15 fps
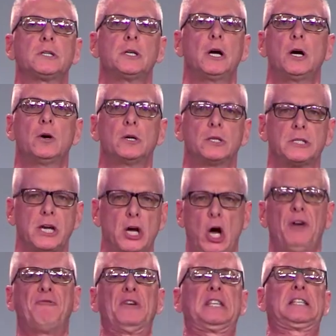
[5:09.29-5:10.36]
you know, and say,
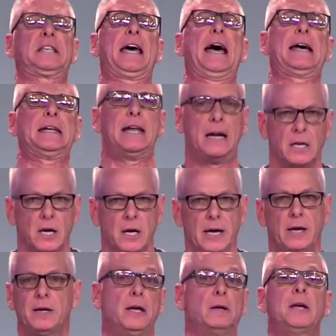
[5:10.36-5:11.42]
off with his head,
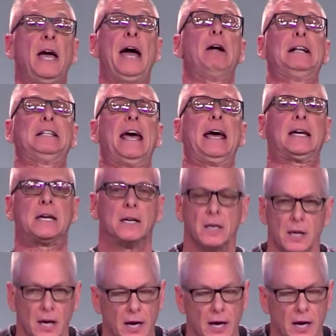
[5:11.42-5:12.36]
heretic.